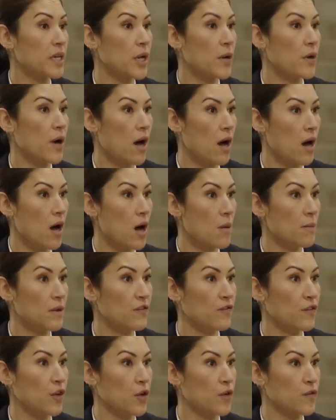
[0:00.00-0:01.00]
no harm
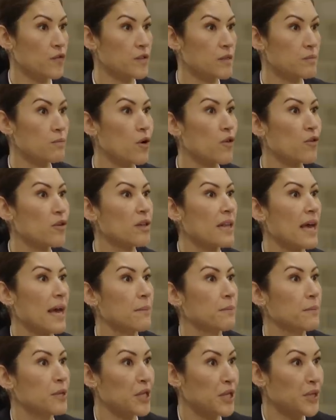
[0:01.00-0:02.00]
involves moral
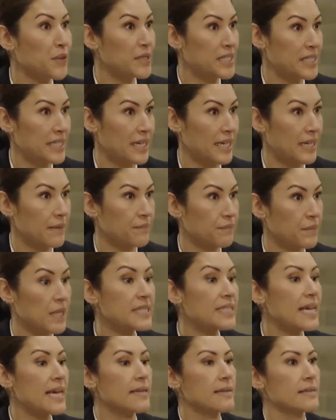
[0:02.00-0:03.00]
ambiguity?
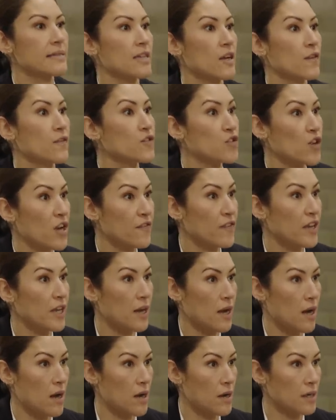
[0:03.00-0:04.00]
Take
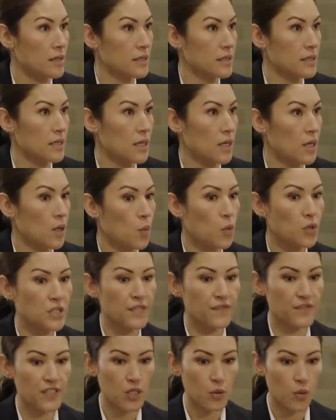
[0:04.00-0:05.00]
self-driving cars.
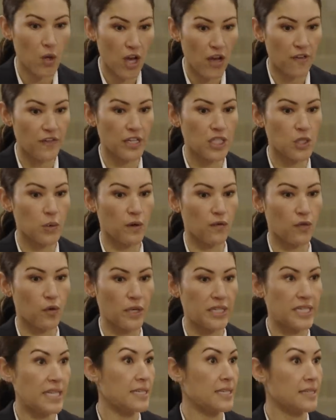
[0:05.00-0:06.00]
What if swerving to
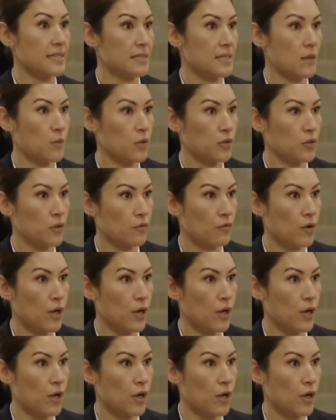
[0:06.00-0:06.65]
avoid hitting someone on the